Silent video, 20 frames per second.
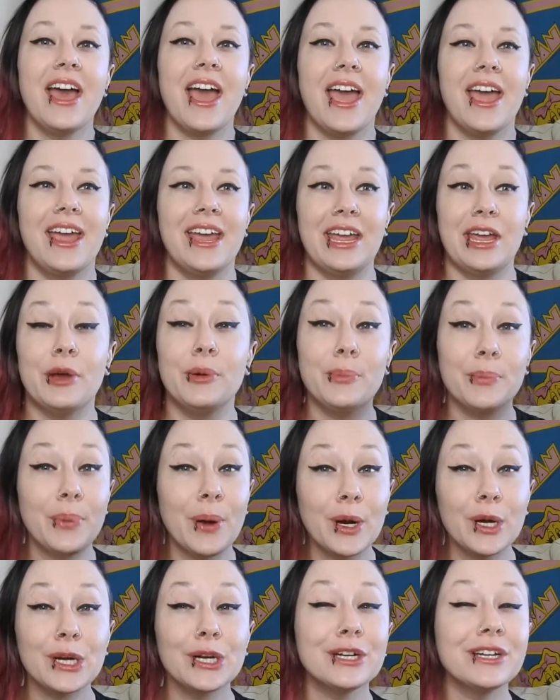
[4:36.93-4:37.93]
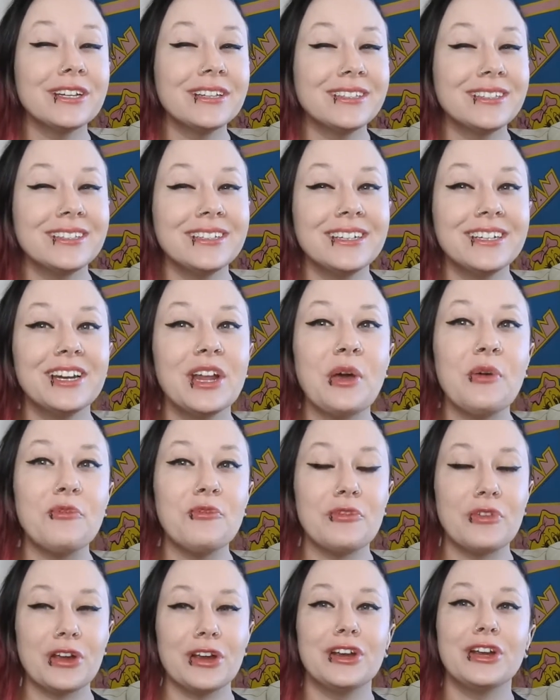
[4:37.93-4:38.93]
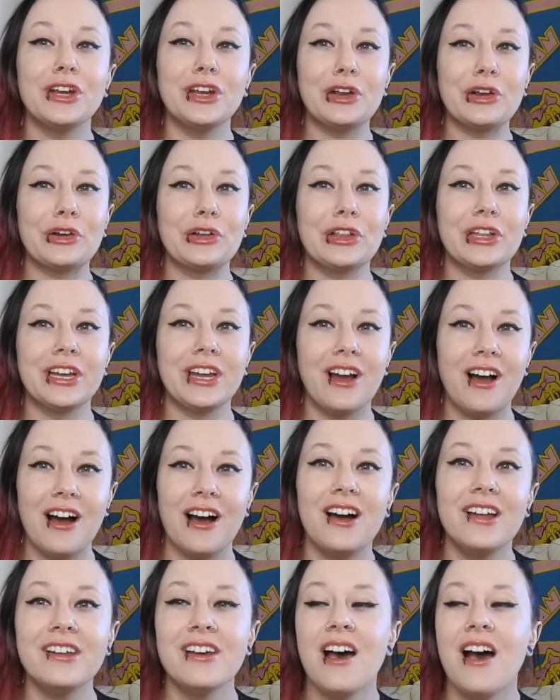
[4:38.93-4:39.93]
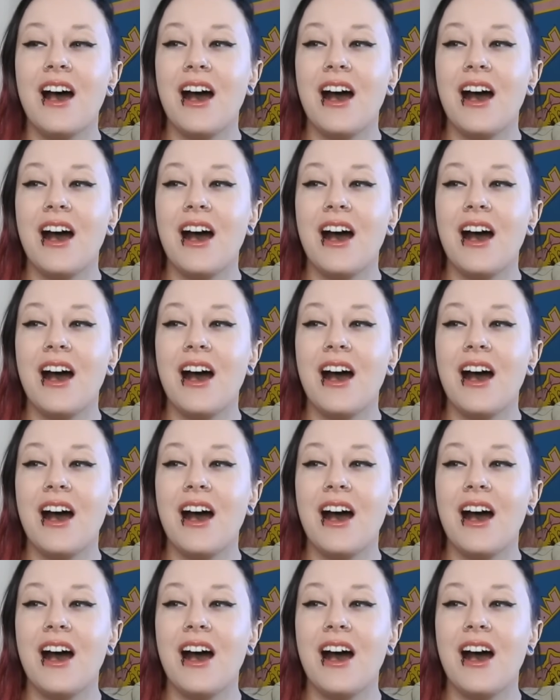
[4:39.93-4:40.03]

a party scene very early on.